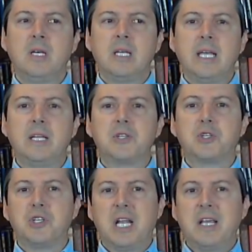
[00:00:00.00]
It is
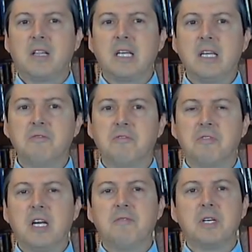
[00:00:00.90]
genetically
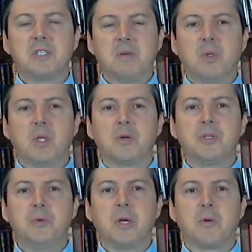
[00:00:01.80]
very, very similar
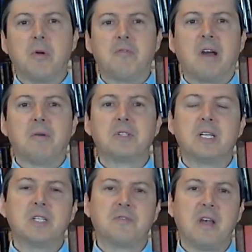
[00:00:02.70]
to a coronavirus
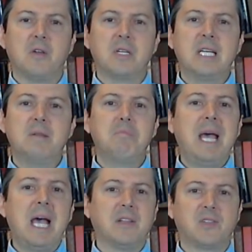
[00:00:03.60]
that is found in
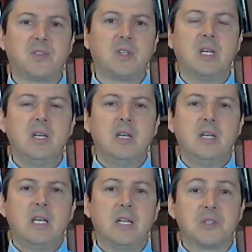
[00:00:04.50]
bats.
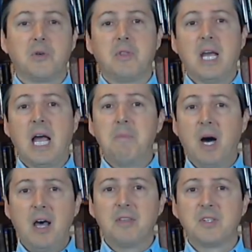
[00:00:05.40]
And so the
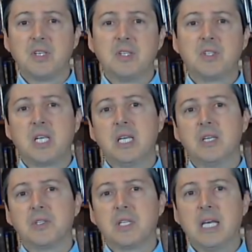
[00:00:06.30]
hypothesis
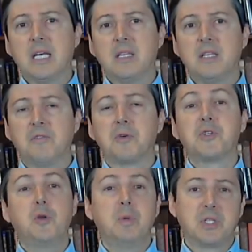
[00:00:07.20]
is that the
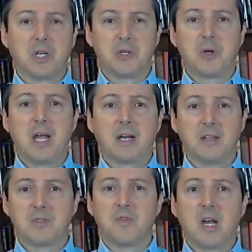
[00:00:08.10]
first humans to contract
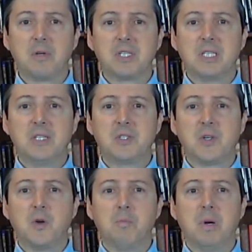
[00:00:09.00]
this virus did
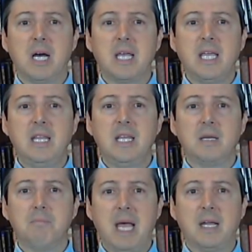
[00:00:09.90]
so by
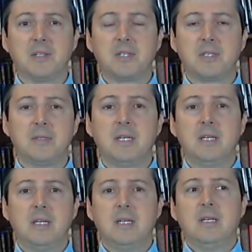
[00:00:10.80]
eating bats.
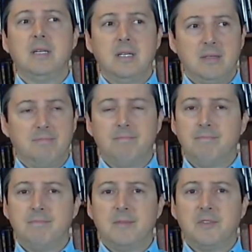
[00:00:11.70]

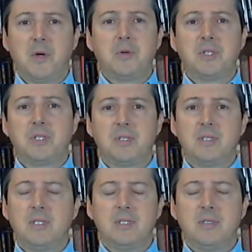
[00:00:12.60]
Folks,
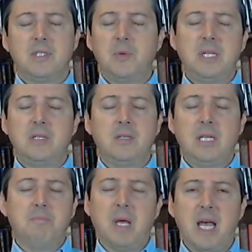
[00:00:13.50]
don't
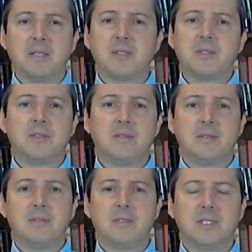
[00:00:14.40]
eat bats.
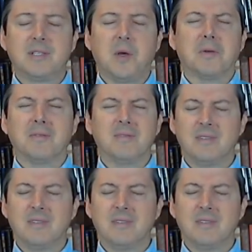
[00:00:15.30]
Just don't.